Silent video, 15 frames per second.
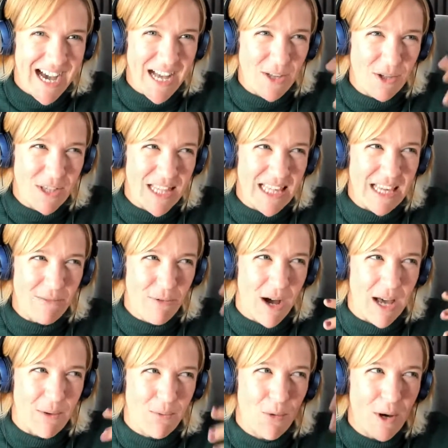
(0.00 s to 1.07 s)
and you're thinking
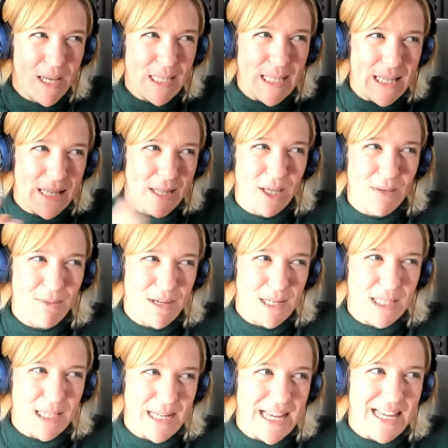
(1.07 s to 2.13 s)
right, what is it that the
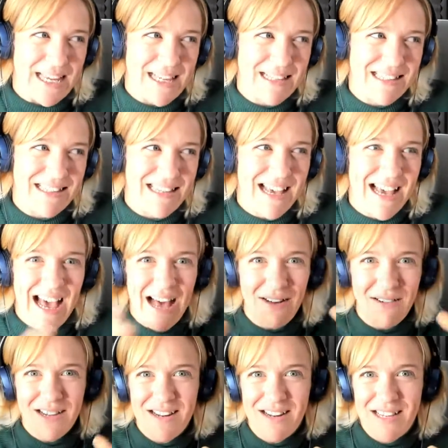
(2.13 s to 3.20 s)
community needs?
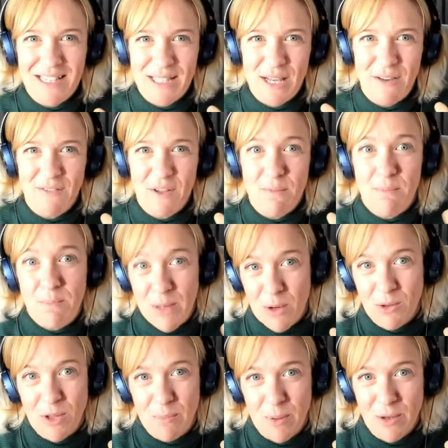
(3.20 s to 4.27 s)
How can I serve them
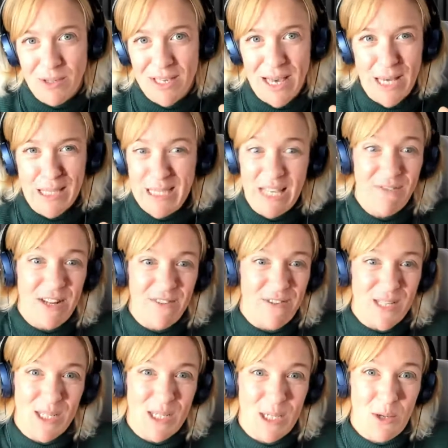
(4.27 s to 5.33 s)
beyond the podcast even if
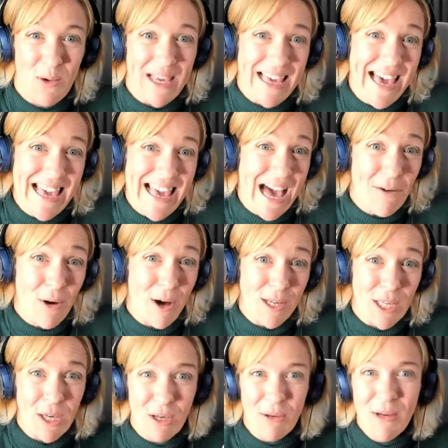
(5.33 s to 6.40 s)
it's just a quick hey, how are
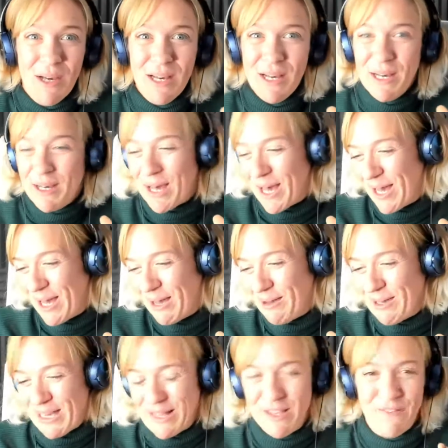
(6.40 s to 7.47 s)
you uh,
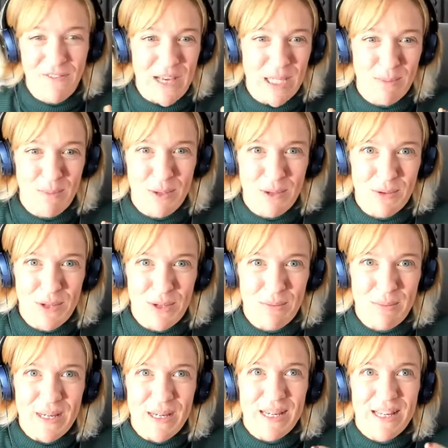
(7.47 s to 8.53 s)
in your Facebook group?
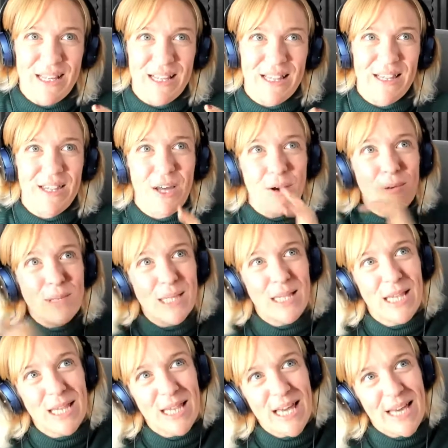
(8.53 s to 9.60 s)
those are
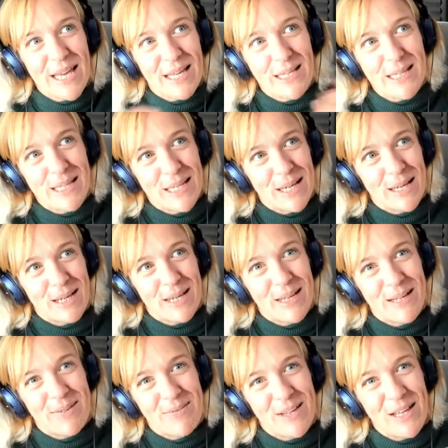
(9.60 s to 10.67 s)
the things that
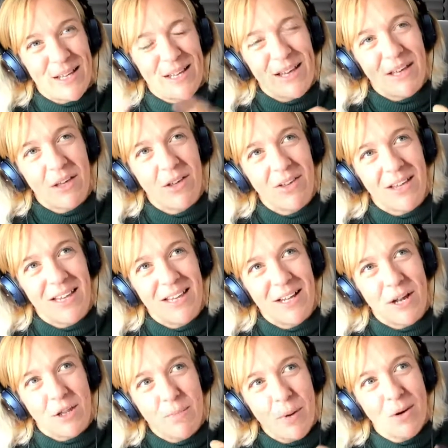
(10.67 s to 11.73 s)
you,
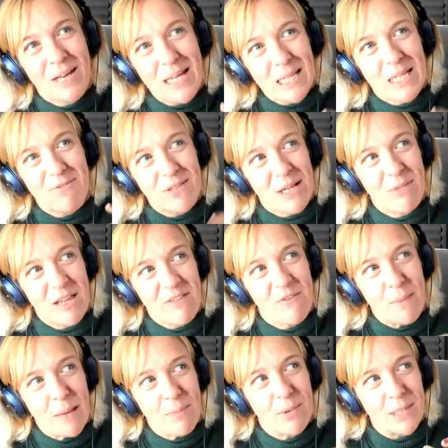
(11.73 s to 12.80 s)
know the podcast is something for
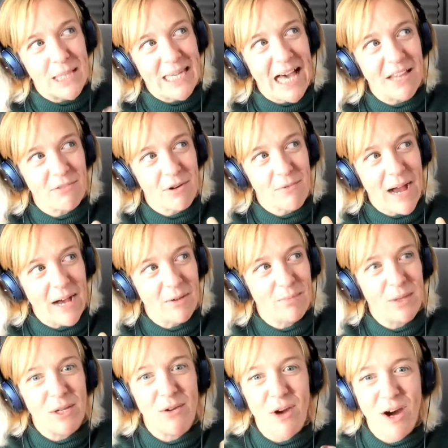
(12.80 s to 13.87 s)
people to gather around
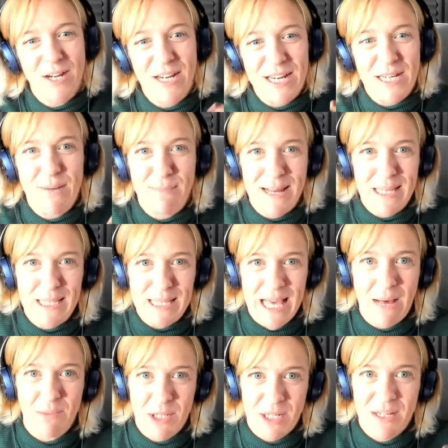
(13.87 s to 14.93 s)
but you kind of need a place to
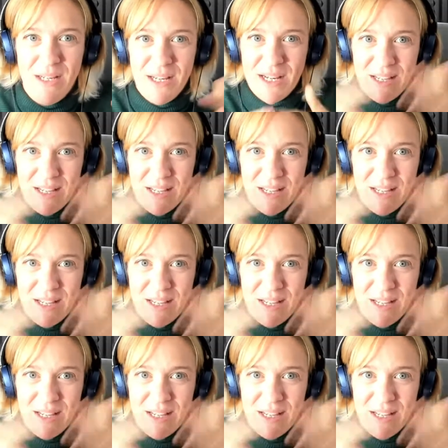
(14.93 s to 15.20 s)
capture